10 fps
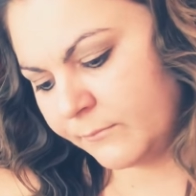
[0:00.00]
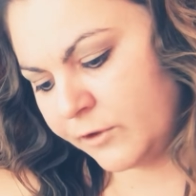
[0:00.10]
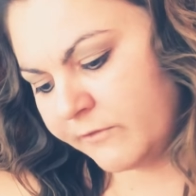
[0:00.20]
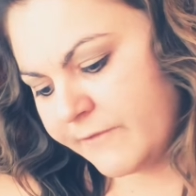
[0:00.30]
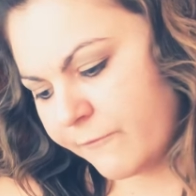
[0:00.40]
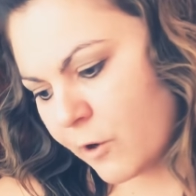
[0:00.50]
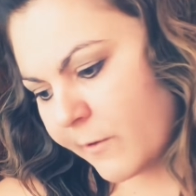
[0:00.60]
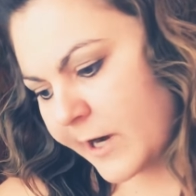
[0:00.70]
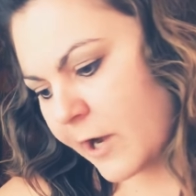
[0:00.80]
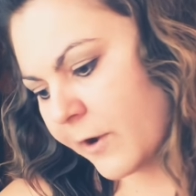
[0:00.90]
Moving
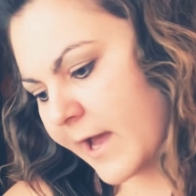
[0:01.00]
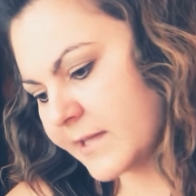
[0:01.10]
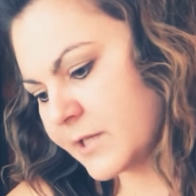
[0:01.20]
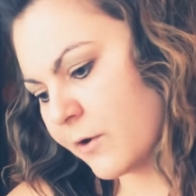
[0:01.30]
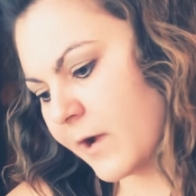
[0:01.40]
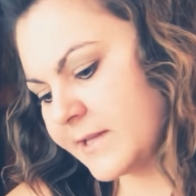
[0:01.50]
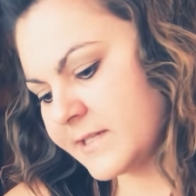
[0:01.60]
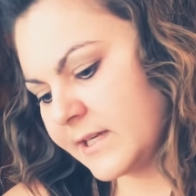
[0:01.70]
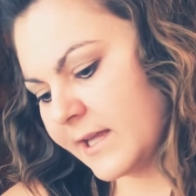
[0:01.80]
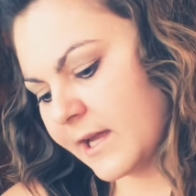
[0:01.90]
forward. Okay, so I
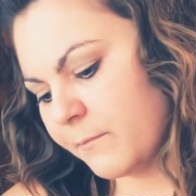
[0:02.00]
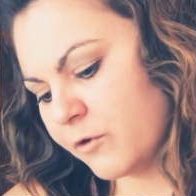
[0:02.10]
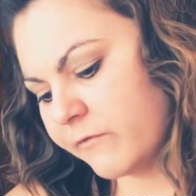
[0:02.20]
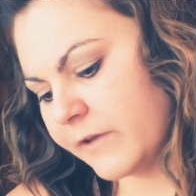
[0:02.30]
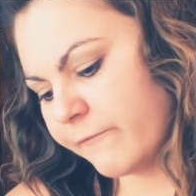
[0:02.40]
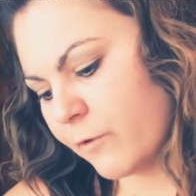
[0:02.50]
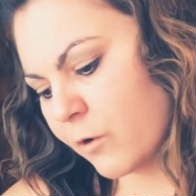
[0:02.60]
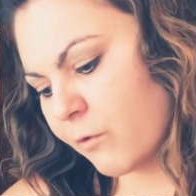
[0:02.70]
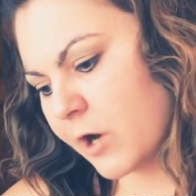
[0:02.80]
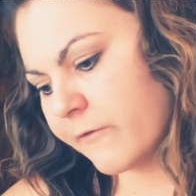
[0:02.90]
see like a moving
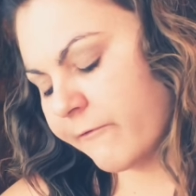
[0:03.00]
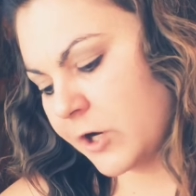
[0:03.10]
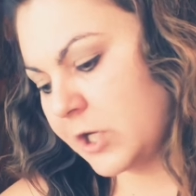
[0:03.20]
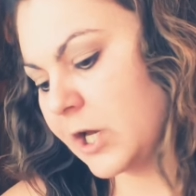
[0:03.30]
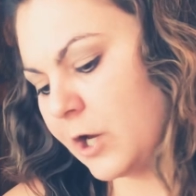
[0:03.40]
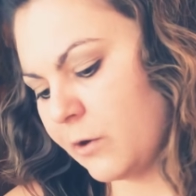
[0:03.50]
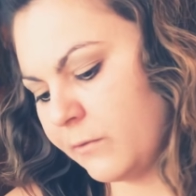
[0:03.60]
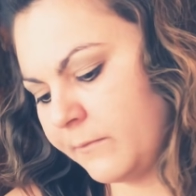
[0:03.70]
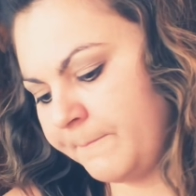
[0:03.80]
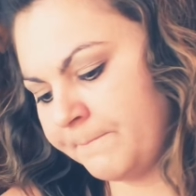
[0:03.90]
forward for you.